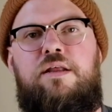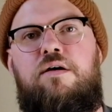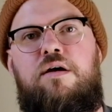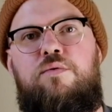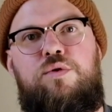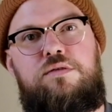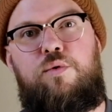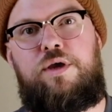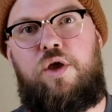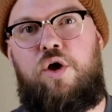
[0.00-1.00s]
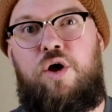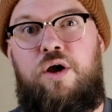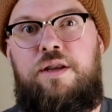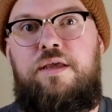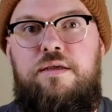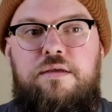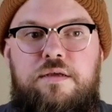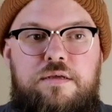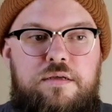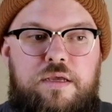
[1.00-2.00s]
on what's going on
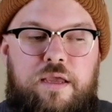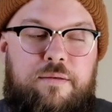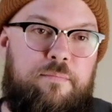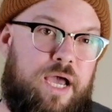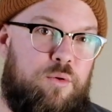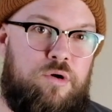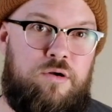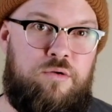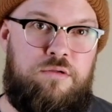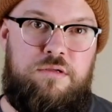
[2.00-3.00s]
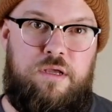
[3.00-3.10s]
in my world